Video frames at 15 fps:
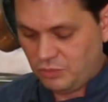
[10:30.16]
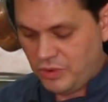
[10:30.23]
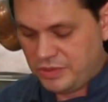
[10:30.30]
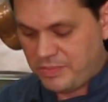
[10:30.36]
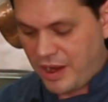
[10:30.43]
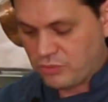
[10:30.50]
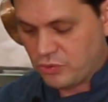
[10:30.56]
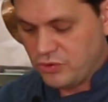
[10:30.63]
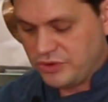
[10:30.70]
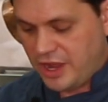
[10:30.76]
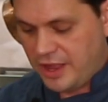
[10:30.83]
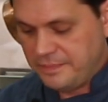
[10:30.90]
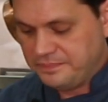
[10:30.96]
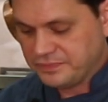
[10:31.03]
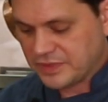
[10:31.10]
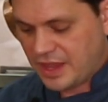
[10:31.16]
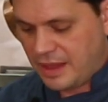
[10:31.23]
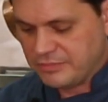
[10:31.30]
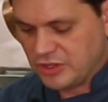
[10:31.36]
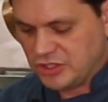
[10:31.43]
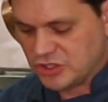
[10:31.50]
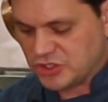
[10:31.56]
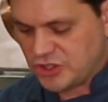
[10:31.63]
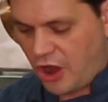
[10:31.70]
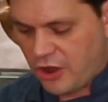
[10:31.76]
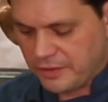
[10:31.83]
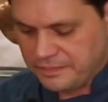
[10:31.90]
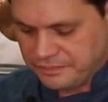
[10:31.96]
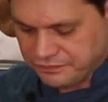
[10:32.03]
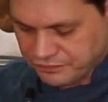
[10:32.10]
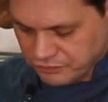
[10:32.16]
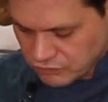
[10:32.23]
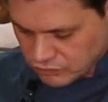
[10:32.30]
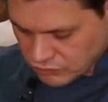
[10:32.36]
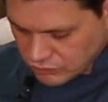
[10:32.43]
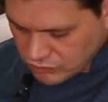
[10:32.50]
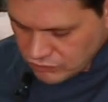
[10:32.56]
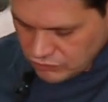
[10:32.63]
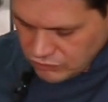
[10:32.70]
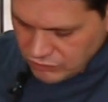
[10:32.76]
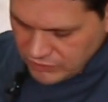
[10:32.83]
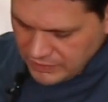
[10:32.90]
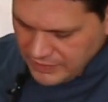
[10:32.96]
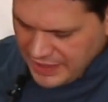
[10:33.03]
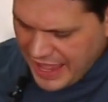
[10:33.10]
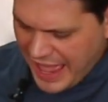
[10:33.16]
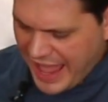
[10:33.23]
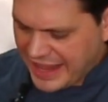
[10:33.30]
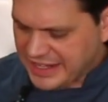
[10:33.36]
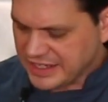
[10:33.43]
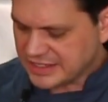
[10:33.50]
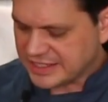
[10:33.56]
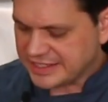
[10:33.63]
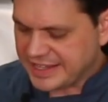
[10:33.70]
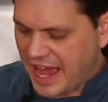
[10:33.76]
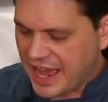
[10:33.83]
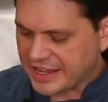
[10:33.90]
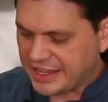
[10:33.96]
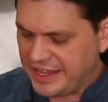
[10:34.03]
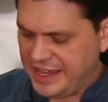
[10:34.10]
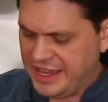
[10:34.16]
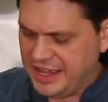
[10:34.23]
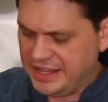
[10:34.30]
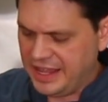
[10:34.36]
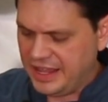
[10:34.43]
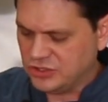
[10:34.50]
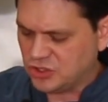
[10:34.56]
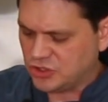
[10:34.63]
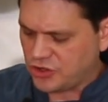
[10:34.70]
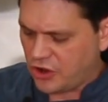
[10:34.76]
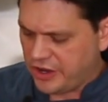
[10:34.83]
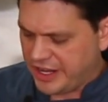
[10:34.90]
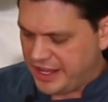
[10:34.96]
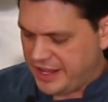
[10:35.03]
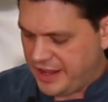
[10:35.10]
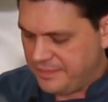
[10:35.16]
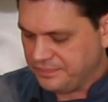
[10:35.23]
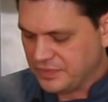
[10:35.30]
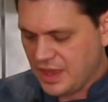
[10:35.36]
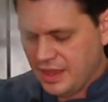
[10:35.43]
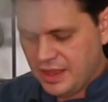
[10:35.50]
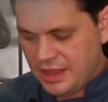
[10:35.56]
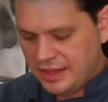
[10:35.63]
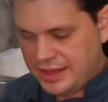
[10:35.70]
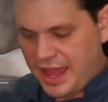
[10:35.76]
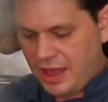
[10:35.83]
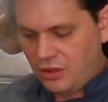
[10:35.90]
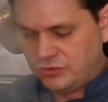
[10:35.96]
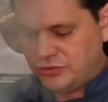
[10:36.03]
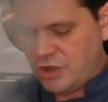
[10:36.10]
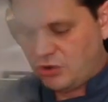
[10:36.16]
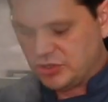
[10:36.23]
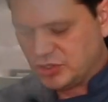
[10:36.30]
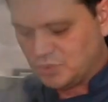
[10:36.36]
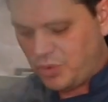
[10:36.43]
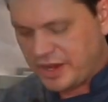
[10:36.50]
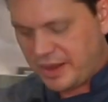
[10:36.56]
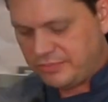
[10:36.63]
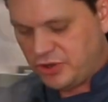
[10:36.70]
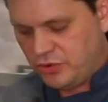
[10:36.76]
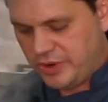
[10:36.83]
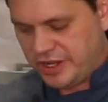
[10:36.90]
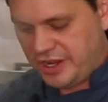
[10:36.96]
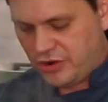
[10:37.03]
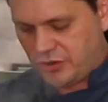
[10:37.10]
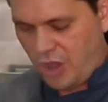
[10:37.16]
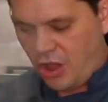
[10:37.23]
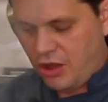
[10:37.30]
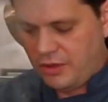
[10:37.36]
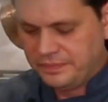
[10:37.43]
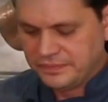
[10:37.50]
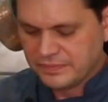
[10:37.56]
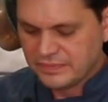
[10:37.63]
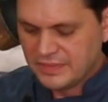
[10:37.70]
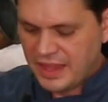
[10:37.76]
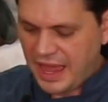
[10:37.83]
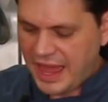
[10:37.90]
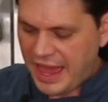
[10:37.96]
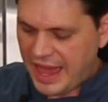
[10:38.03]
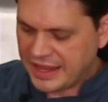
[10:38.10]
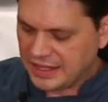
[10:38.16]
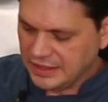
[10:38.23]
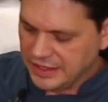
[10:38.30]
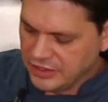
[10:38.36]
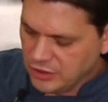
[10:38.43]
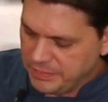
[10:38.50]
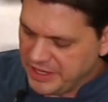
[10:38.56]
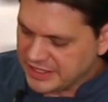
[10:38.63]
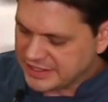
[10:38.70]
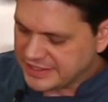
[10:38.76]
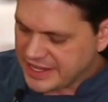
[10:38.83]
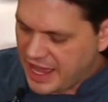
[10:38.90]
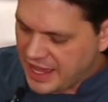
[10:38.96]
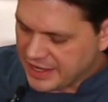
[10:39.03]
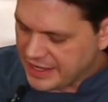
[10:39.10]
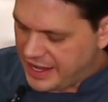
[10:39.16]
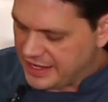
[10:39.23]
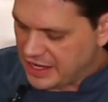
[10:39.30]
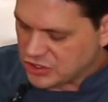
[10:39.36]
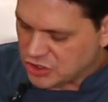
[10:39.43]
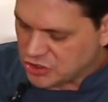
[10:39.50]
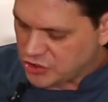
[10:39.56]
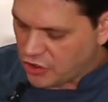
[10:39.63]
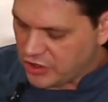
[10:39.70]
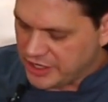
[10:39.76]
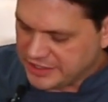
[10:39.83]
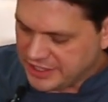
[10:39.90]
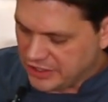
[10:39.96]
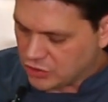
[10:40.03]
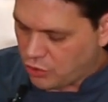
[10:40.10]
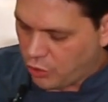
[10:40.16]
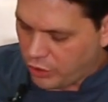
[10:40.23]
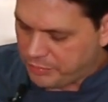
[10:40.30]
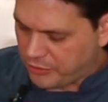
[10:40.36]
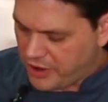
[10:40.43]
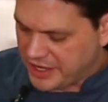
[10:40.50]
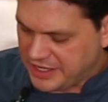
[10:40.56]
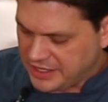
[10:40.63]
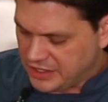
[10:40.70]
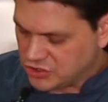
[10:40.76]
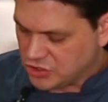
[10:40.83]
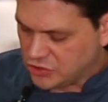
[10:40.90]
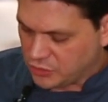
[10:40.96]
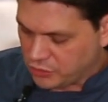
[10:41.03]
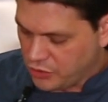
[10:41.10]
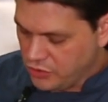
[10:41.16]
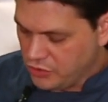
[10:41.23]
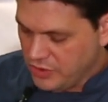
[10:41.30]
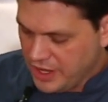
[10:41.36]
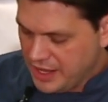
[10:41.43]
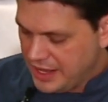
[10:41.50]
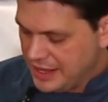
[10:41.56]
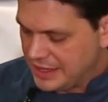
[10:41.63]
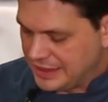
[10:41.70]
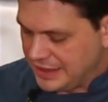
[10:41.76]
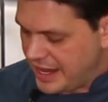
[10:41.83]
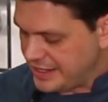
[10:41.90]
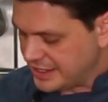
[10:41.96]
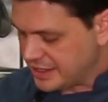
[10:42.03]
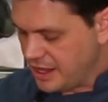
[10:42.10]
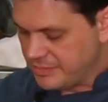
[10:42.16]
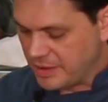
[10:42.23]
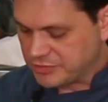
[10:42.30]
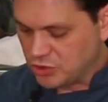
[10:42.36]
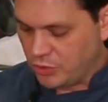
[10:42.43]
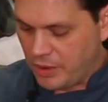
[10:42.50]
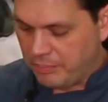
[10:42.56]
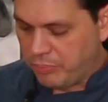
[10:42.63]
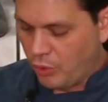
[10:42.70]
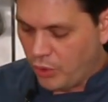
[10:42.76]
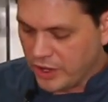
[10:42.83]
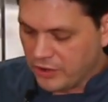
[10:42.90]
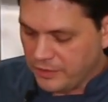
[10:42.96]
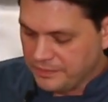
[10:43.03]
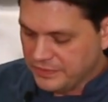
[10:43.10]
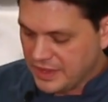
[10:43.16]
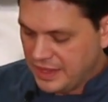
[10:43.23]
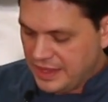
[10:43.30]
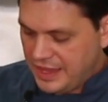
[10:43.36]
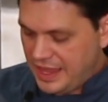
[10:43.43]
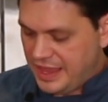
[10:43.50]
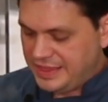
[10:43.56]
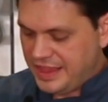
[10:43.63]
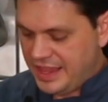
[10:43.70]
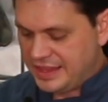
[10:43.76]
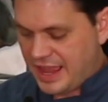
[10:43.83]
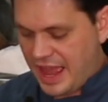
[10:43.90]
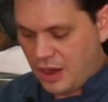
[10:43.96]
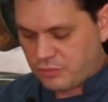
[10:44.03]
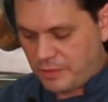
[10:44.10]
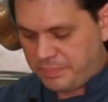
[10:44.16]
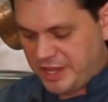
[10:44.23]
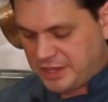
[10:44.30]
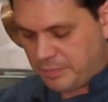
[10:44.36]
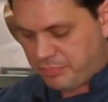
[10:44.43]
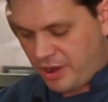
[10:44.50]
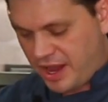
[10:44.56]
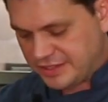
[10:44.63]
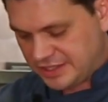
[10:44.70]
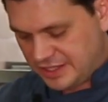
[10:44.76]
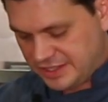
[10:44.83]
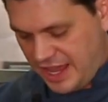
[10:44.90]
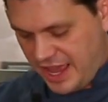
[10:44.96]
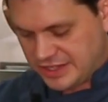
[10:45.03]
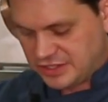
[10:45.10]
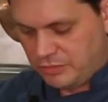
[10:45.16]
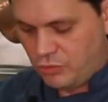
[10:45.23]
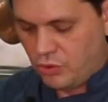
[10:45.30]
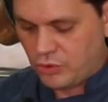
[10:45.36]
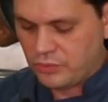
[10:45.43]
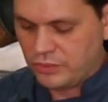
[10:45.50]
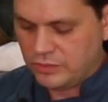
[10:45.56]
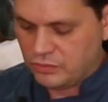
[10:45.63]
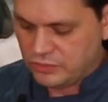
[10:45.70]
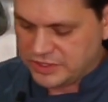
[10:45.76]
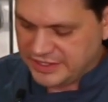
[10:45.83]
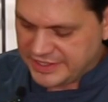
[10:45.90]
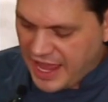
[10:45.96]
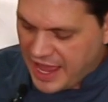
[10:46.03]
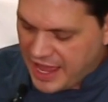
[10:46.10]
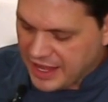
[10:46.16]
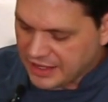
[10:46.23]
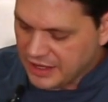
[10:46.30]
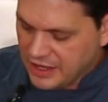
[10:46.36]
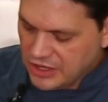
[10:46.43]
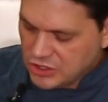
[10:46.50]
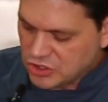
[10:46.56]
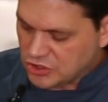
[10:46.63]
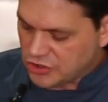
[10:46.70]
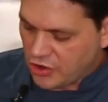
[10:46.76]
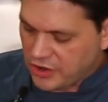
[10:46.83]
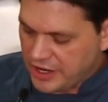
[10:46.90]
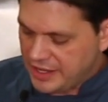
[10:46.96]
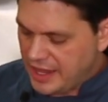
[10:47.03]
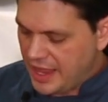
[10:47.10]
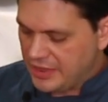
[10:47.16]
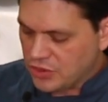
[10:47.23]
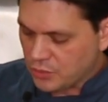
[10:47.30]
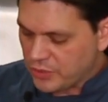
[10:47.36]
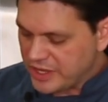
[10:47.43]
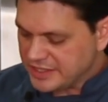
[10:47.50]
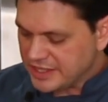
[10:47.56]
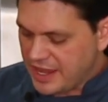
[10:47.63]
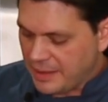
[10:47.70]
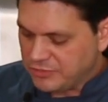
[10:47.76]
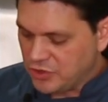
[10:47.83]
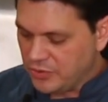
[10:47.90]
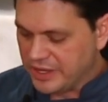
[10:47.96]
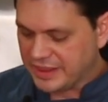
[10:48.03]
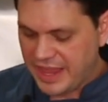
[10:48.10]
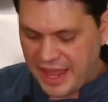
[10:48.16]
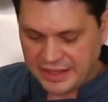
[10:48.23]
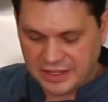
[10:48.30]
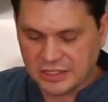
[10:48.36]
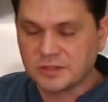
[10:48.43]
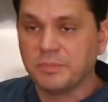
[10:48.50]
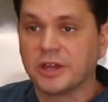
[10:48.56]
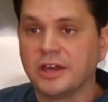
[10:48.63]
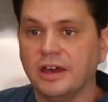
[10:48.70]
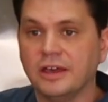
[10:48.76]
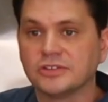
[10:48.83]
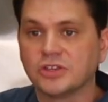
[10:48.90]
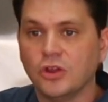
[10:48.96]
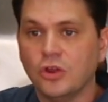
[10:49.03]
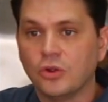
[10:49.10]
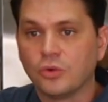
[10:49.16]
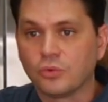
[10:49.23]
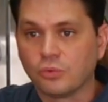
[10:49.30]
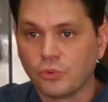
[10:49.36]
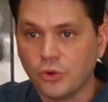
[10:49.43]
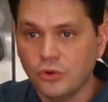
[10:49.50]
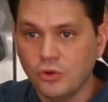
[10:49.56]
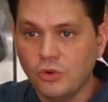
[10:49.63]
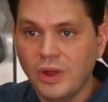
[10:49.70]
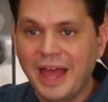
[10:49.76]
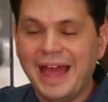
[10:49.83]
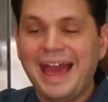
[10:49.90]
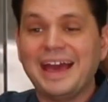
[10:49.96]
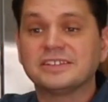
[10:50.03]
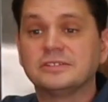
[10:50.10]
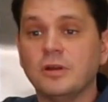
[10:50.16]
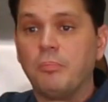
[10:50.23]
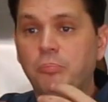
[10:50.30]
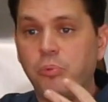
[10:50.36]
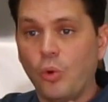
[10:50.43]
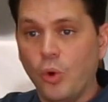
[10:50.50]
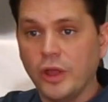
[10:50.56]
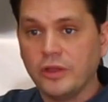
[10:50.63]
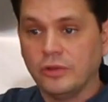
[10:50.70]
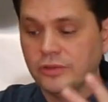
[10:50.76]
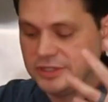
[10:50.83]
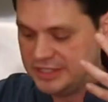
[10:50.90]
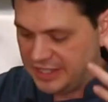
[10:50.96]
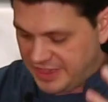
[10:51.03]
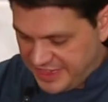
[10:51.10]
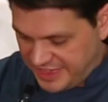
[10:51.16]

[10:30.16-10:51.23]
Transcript: with my roux done, I'm going to start adding stock in and stirring it in. Now, notice what I'm doing here, y'all. I add a little bit of stock and I stir it to incorporate it into the roux, let it come up to a boil, and then I repeat the process. Add some more stock, stir it, and the reason I'm doing that is because roux has to boil to